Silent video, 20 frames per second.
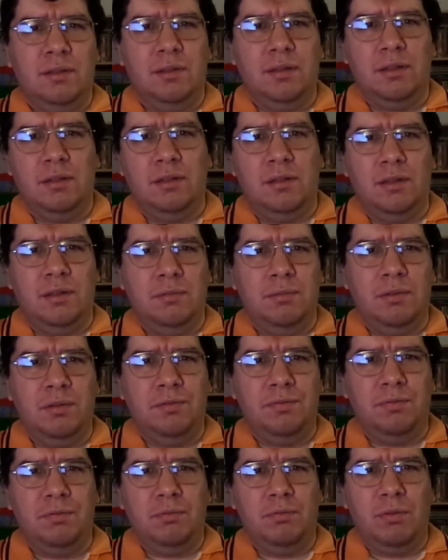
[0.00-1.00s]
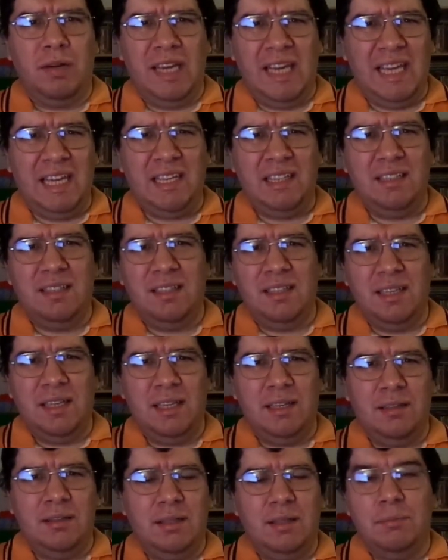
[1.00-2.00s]
along with Wayne
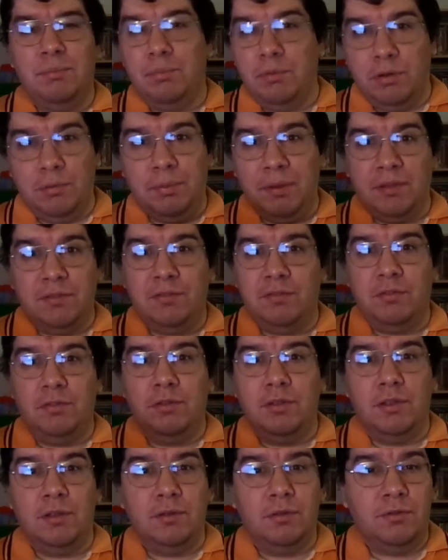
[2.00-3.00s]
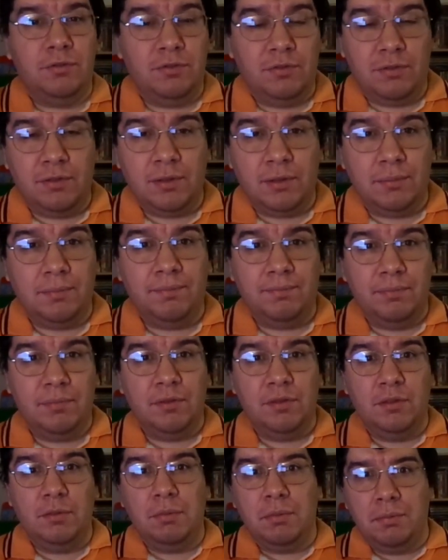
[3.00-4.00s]
and Burbank Studios to
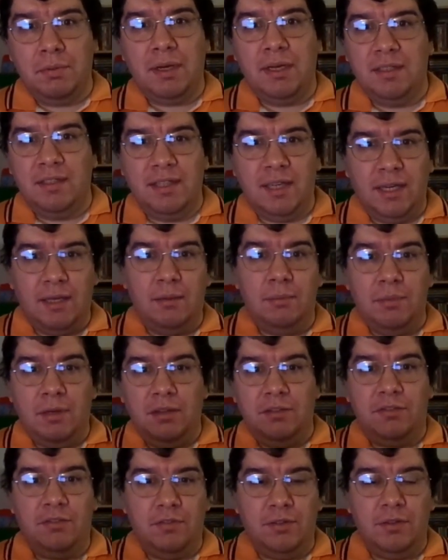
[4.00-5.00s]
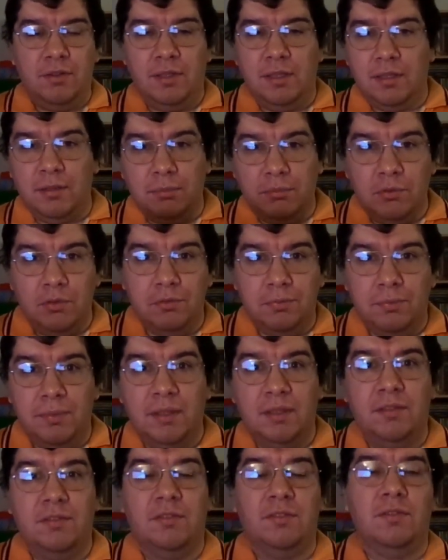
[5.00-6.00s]
provide the animation and the
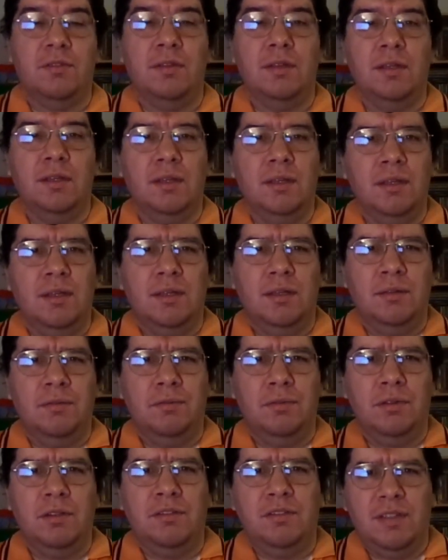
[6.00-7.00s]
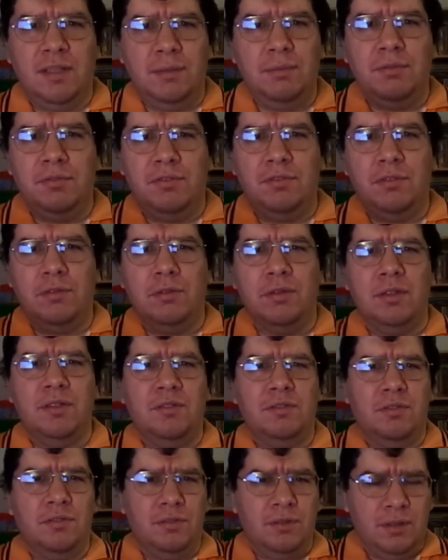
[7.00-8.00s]
movements for the TV
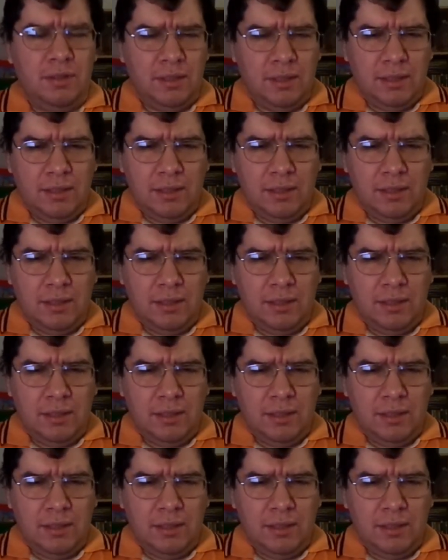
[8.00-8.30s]
series.